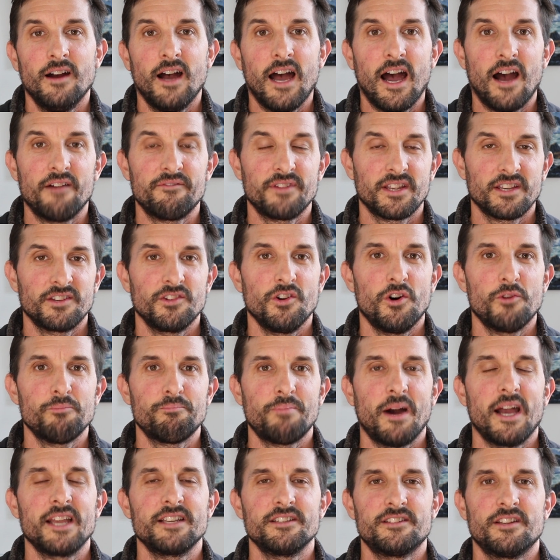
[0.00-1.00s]
having
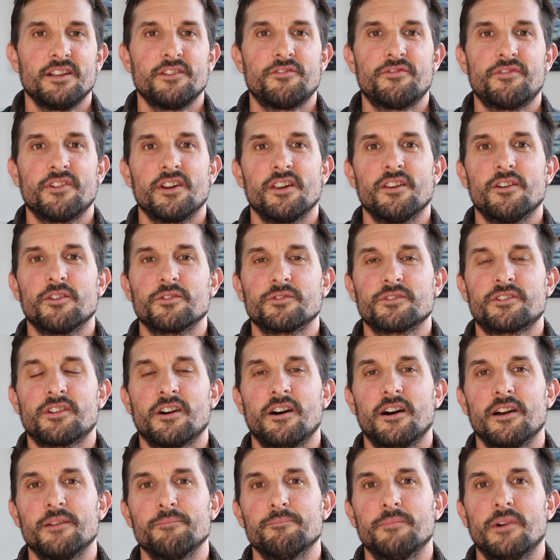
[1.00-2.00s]
not painted for a long
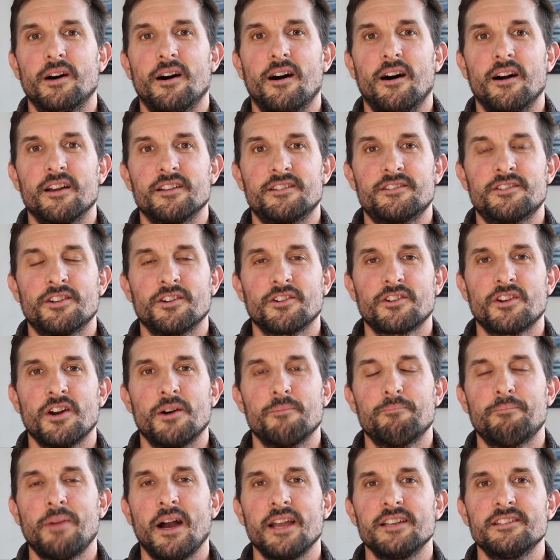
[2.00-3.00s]
time, I took
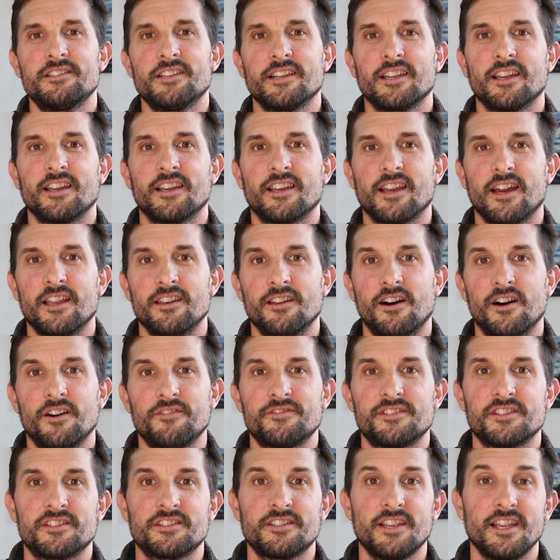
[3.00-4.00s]
up painting again
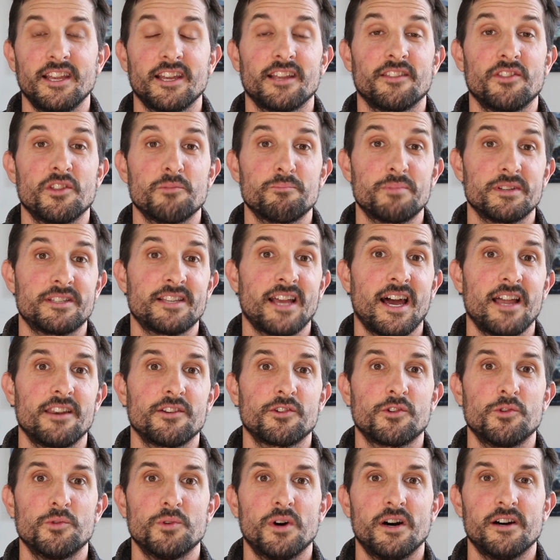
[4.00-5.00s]
after seeing the
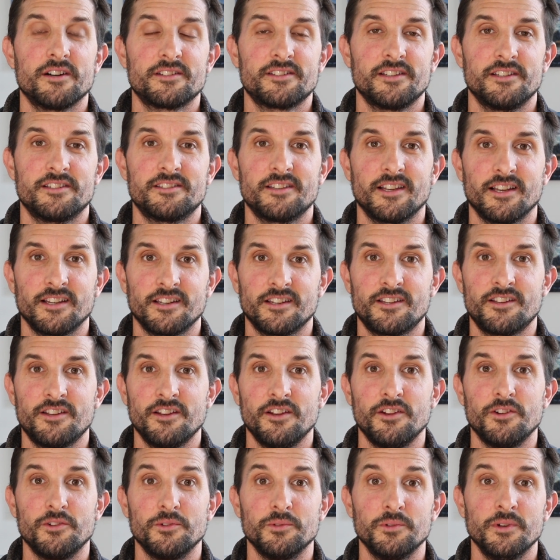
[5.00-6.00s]
botanical artists in
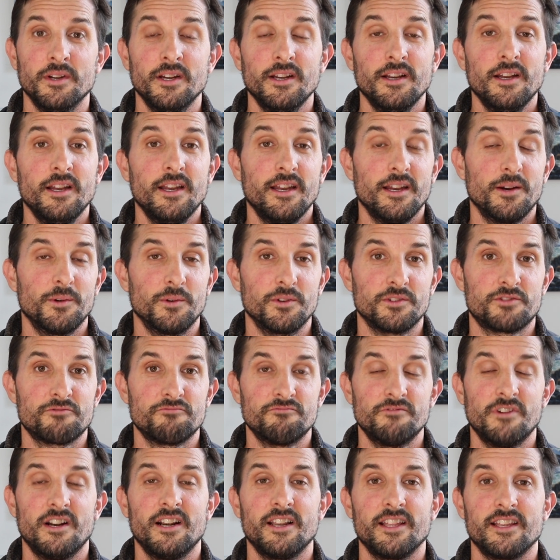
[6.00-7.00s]
Kew. It was
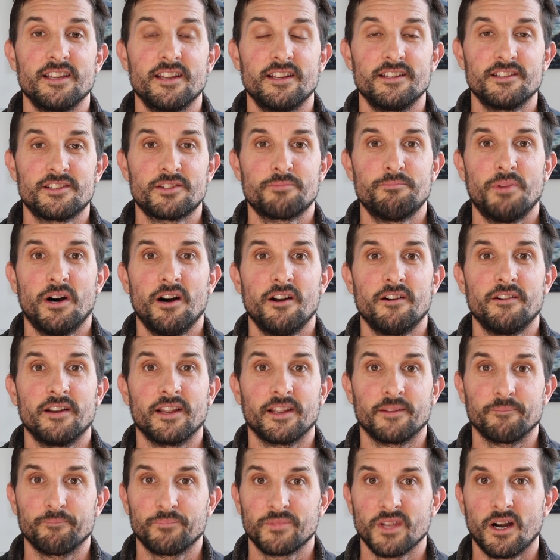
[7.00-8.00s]
really
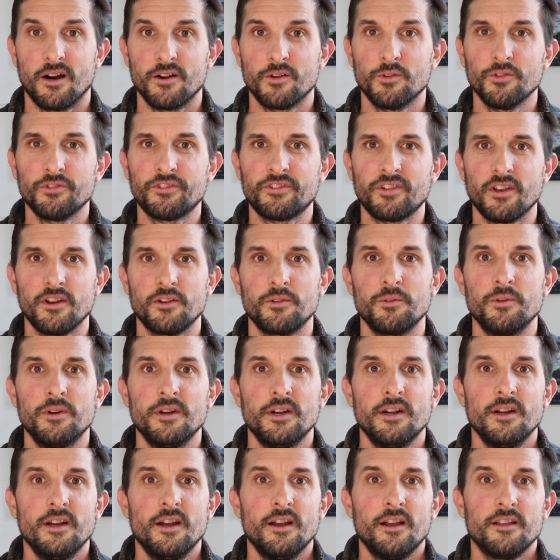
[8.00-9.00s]
inspiring. I also
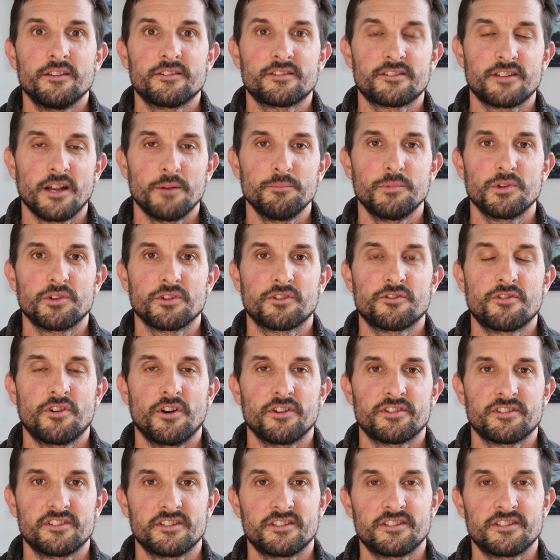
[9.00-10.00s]
stumbled across a